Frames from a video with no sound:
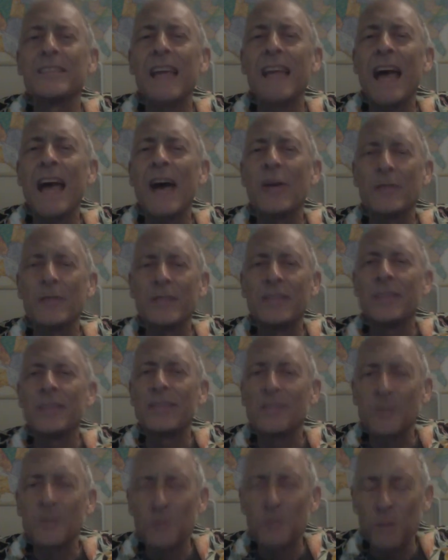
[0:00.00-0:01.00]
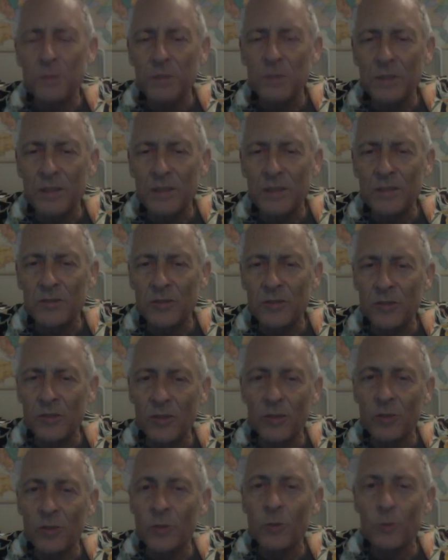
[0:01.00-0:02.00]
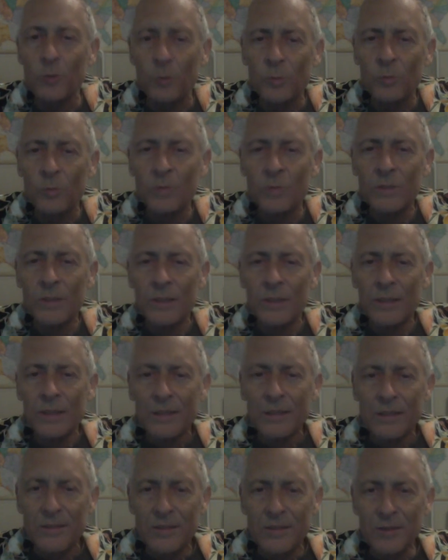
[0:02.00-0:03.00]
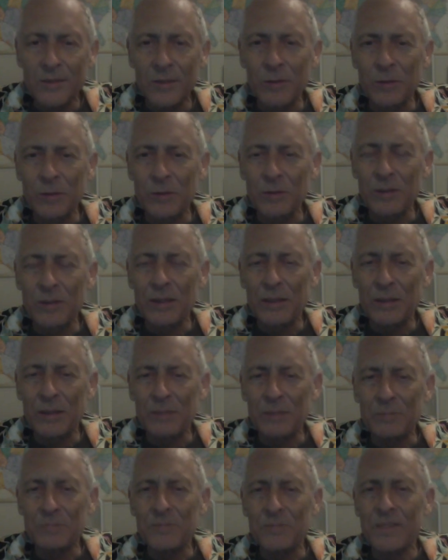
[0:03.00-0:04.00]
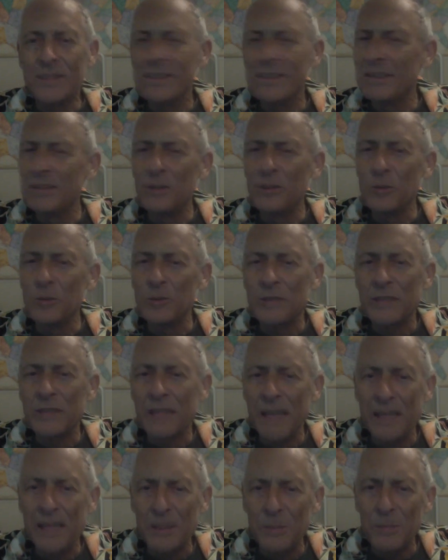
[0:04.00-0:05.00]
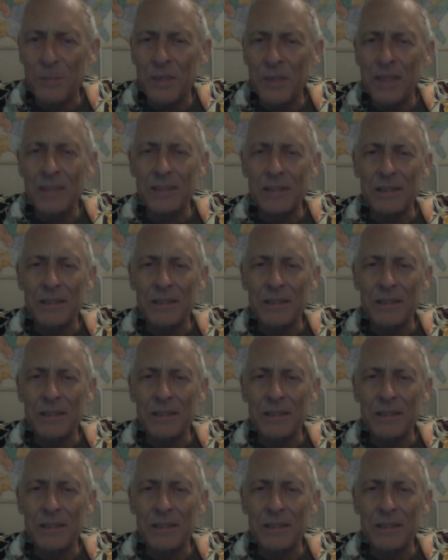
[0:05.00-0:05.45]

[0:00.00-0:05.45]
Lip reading: how it's distributed to who. So it's a new kind of media,